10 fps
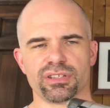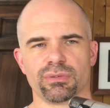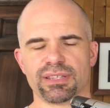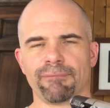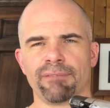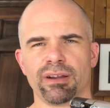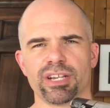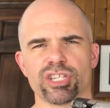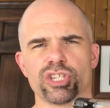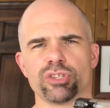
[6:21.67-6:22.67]
so it's a
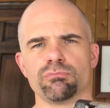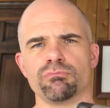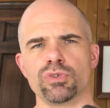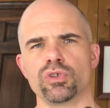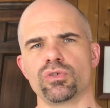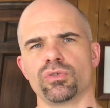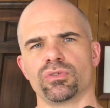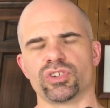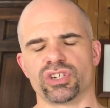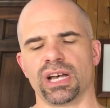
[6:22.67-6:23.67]
very
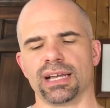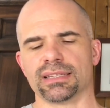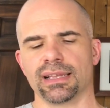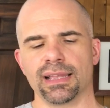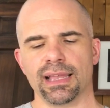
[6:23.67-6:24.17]
smooth shot.